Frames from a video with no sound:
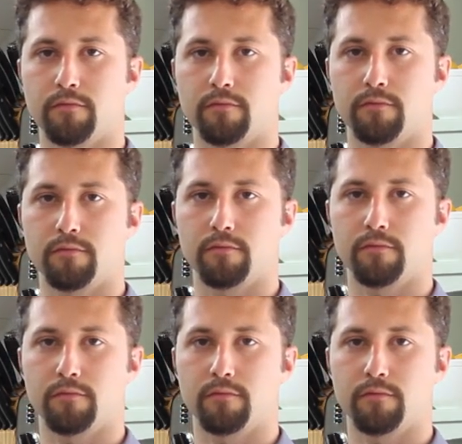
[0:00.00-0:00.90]

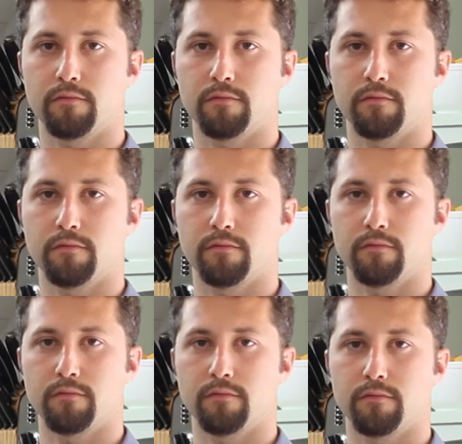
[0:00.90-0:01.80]

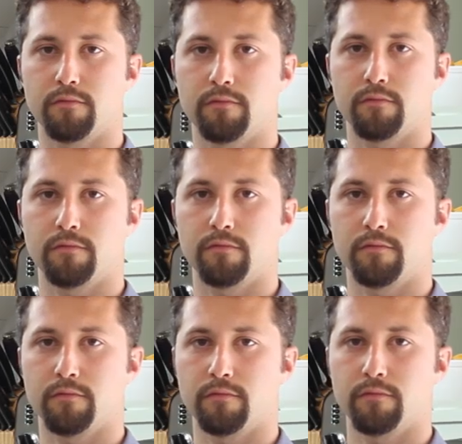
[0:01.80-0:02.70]

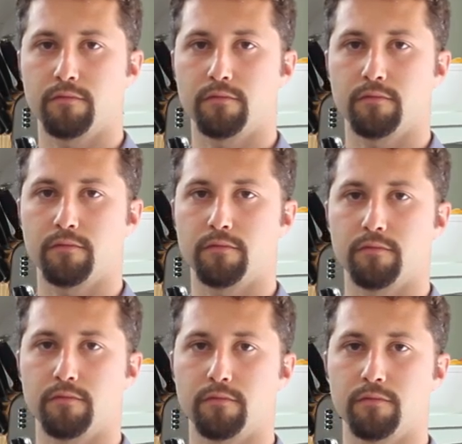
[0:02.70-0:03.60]
The person shown says nothing.